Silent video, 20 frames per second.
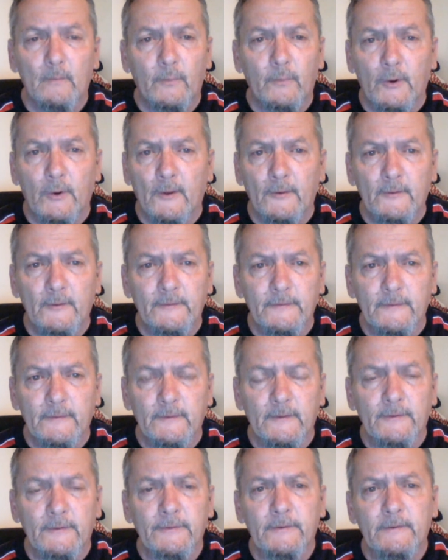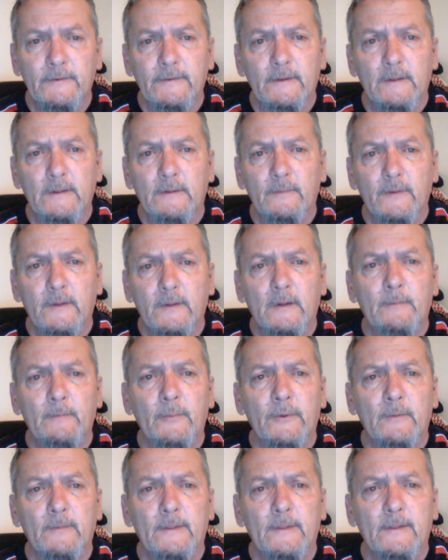brothers and sisters have come
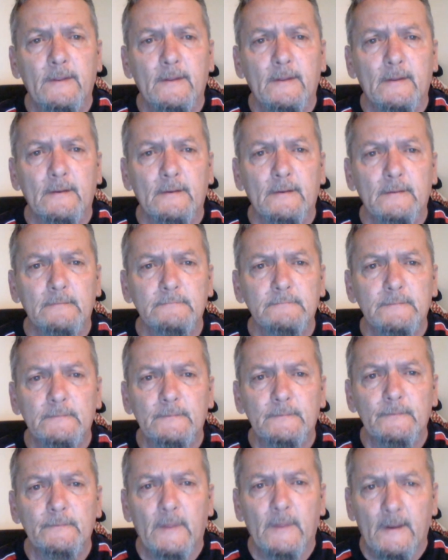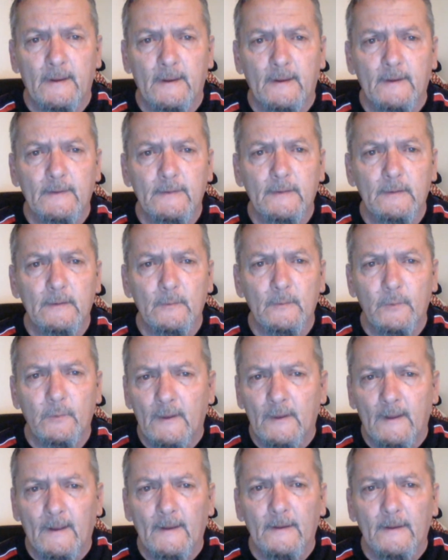to me and asked,
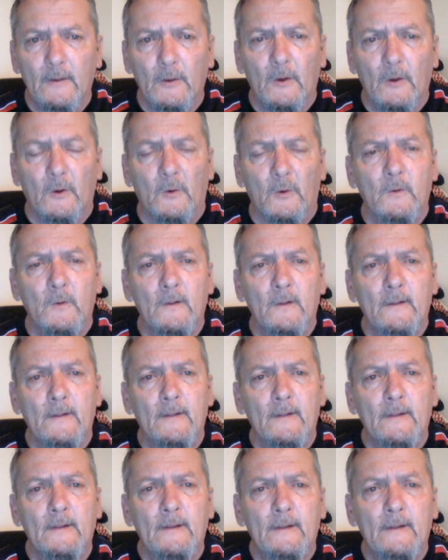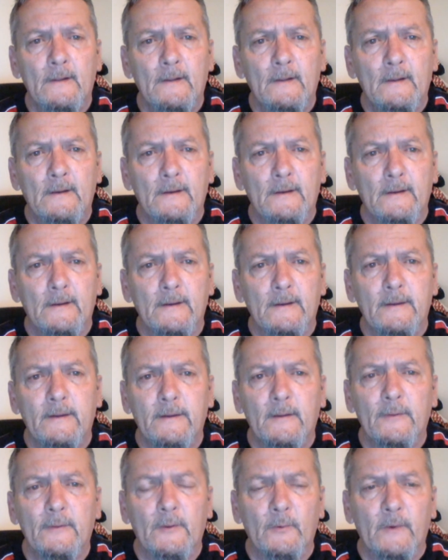will I go
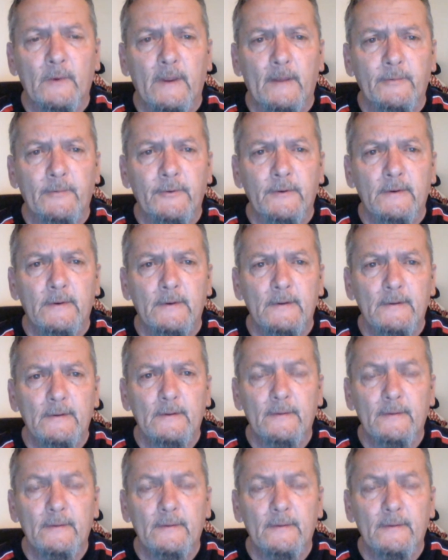into the rapture?